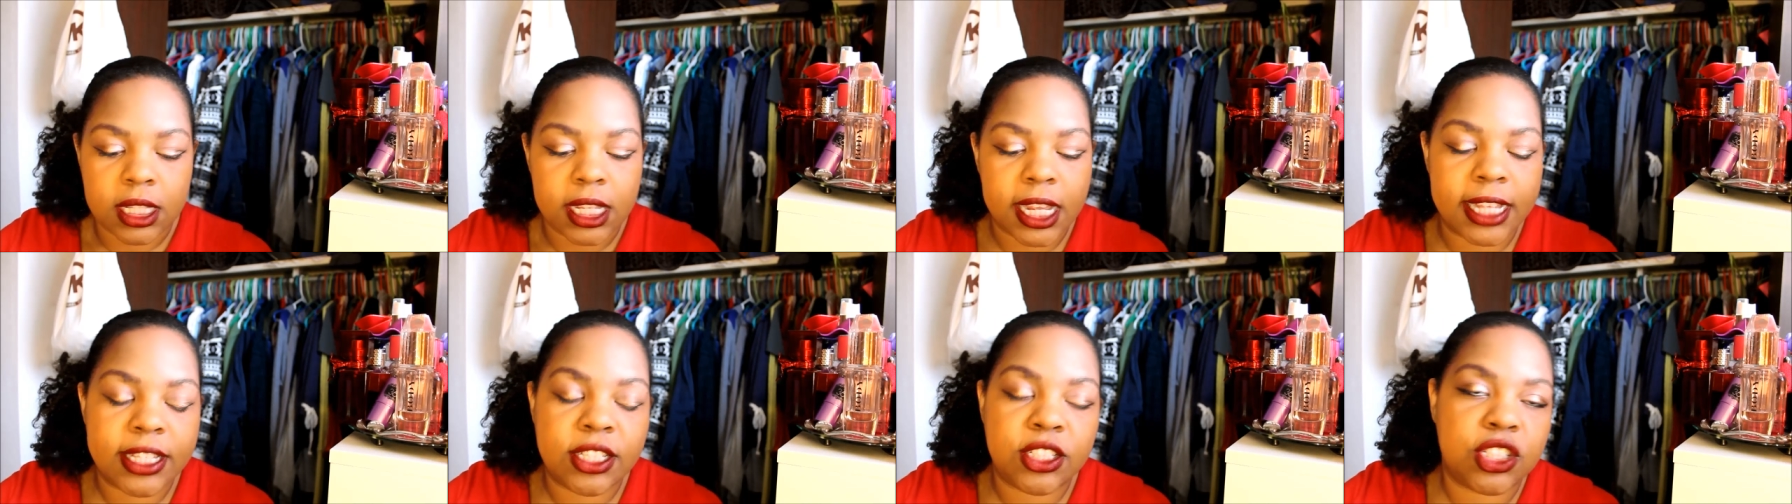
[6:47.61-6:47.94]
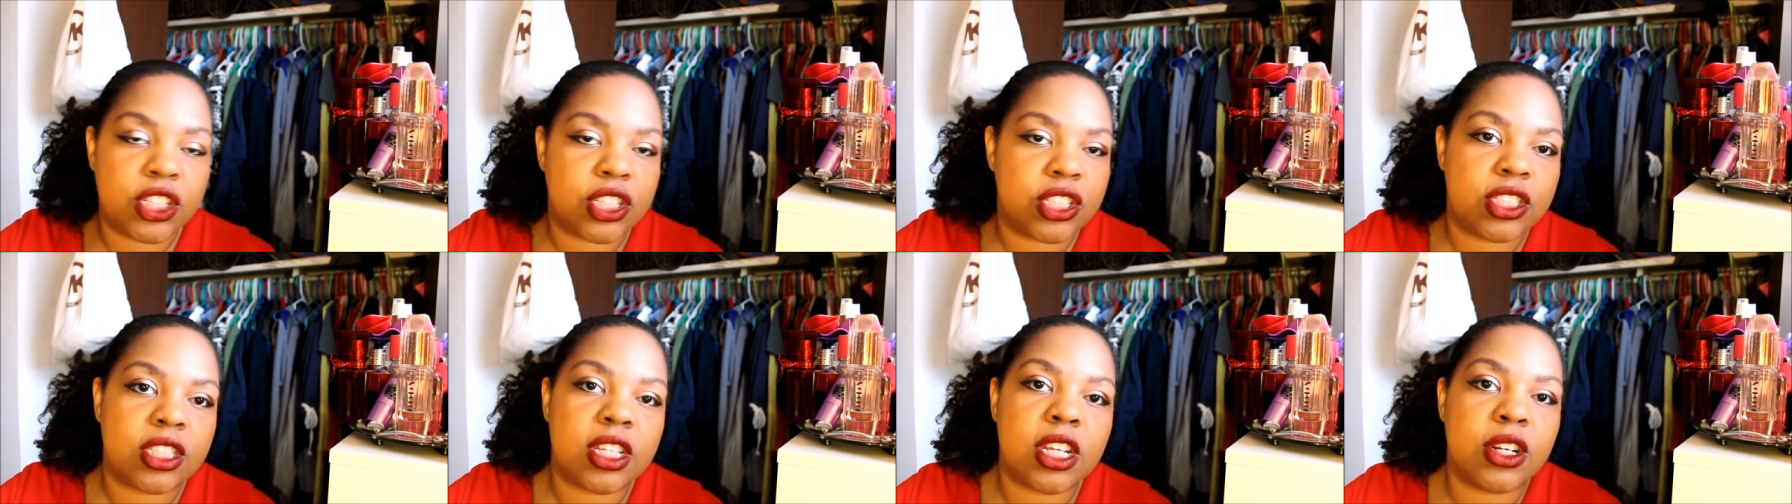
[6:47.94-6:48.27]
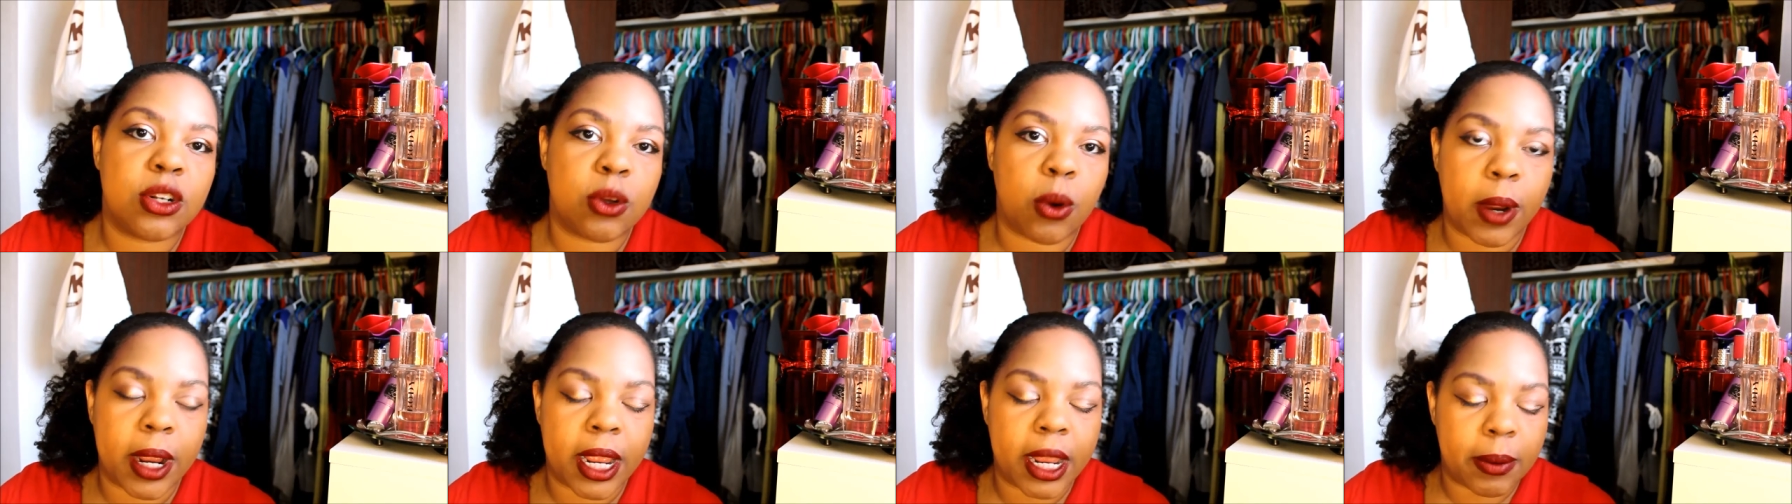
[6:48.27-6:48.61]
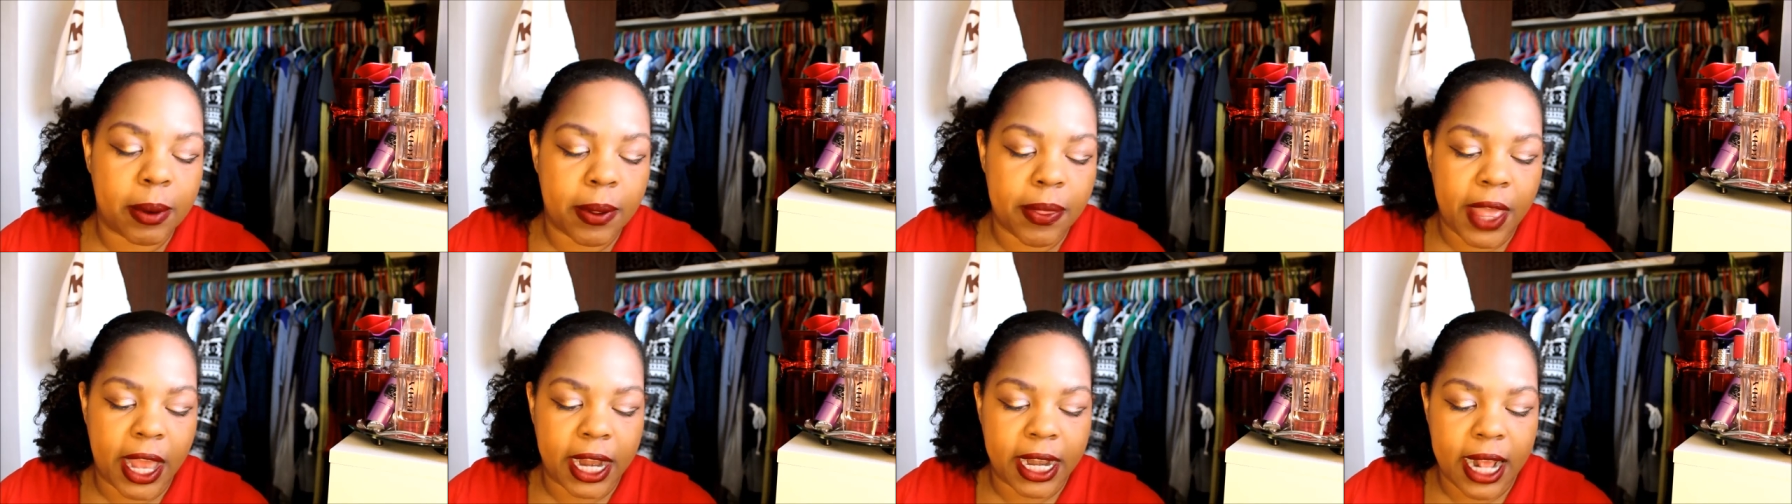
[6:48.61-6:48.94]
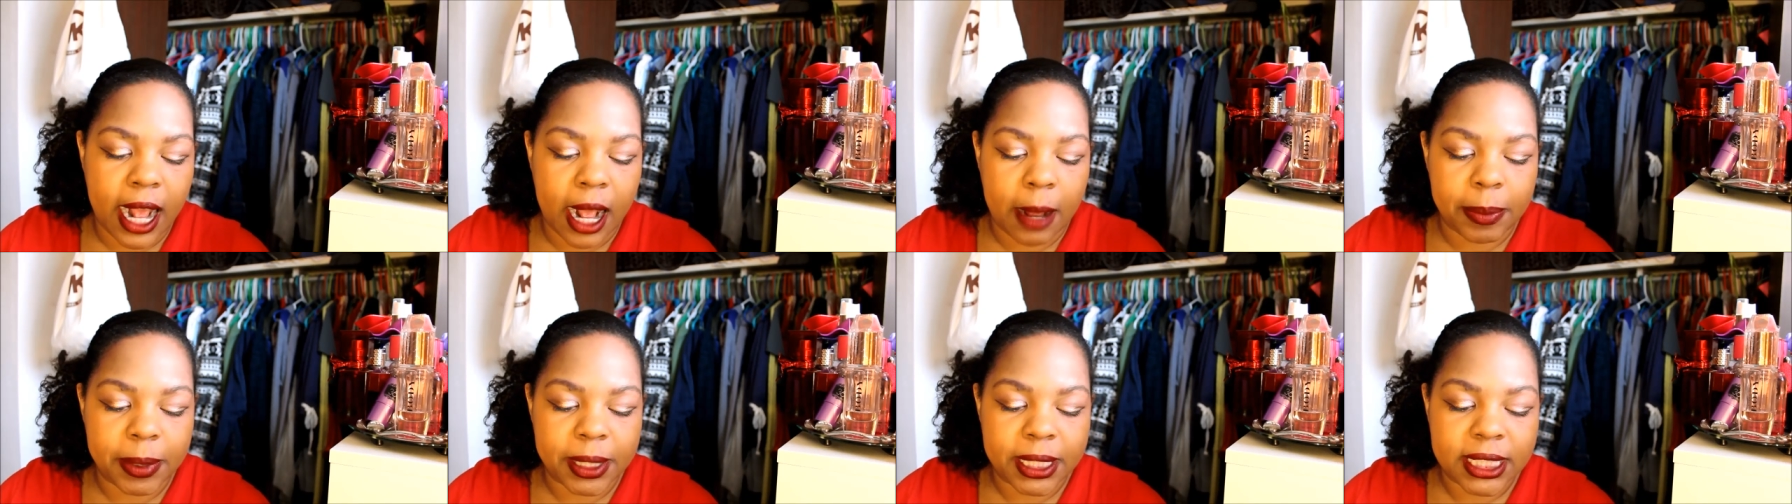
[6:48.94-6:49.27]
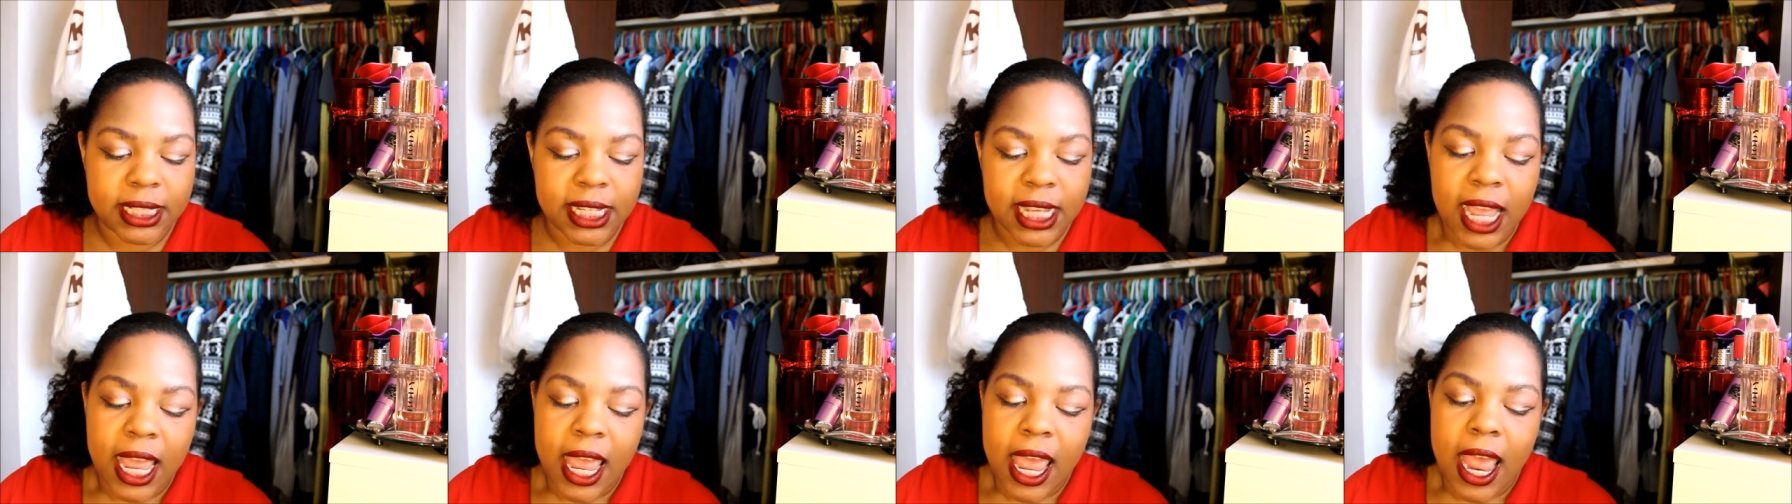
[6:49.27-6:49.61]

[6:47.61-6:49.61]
it's just annoying when that happens.